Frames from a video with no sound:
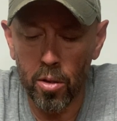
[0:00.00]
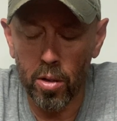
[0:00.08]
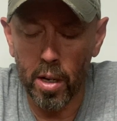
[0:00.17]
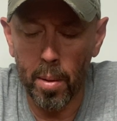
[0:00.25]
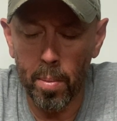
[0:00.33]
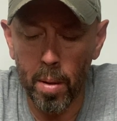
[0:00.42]

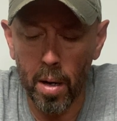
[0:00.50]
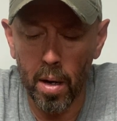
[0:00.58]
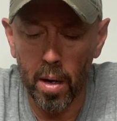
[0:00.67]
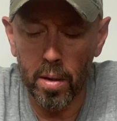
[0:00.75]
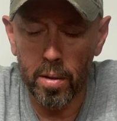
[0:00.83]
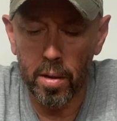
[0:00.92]
keep
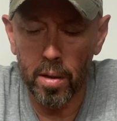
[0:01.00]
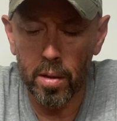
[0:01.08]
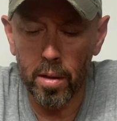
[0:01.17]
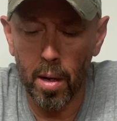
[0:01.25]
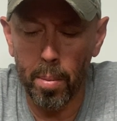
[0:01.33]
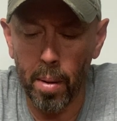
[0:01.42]

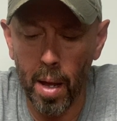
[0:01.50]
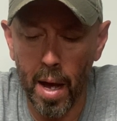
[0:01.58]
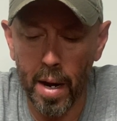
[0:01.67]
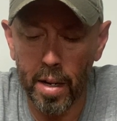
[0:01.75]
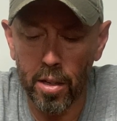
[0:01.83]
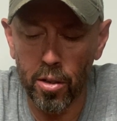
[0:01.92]

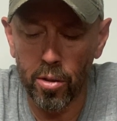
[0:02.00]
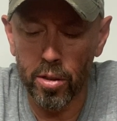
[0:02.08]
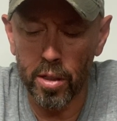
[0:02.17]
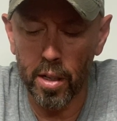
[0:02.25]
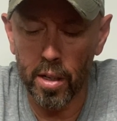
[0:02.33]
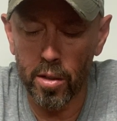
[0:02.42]
applying it and
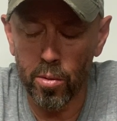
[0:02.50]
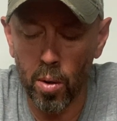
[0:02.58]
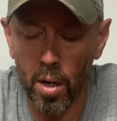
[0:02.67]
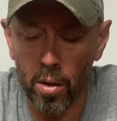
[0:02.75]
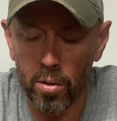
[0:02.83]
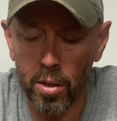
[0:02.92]
using it as
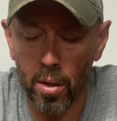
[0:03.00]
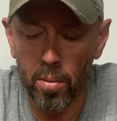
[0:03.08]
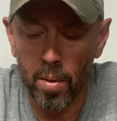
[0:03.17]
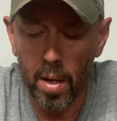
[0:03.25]
well. So